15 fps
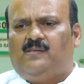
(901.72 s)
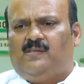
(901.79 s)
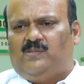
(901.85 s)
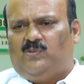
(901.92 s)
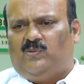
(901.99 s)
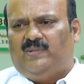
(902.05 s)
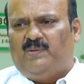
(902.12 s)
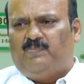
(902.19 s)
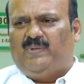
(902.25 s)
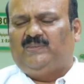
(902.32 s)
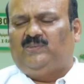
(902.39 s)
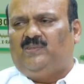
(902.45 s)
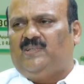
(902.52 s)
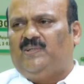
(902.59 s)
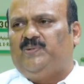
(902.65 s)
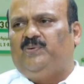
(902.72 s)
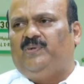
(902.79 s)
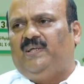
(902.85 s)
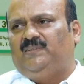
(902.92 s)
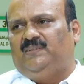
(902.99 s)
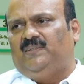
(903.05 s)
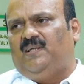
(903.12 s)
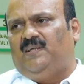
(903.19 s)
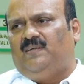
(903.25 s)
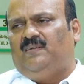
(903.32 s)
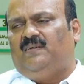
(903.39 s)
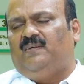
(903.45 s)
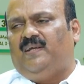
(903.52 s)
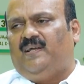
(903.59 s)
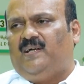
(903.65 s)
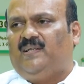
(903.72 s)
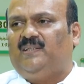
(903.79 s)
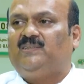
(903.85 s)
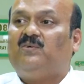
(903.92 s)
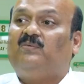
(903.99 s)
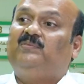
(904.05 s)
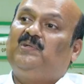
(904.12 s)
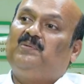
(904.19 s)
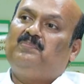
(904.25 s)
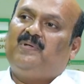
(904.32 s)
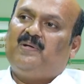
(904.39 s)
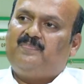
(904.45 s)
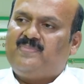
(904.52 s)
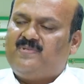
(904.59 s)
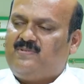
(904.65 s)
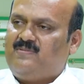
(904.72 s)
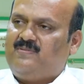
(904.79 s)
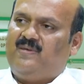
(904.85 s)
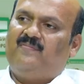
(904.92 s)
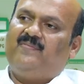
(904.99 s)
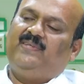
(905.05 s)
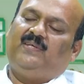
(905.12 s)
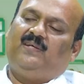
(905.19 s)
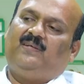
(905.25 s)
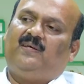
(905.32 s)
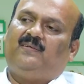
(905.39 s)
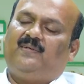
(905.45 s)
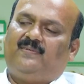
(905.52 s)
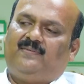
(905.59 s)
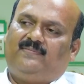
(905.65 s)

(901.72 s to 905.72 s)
So it depends on the duration and recurrence of symptoms, everything like that.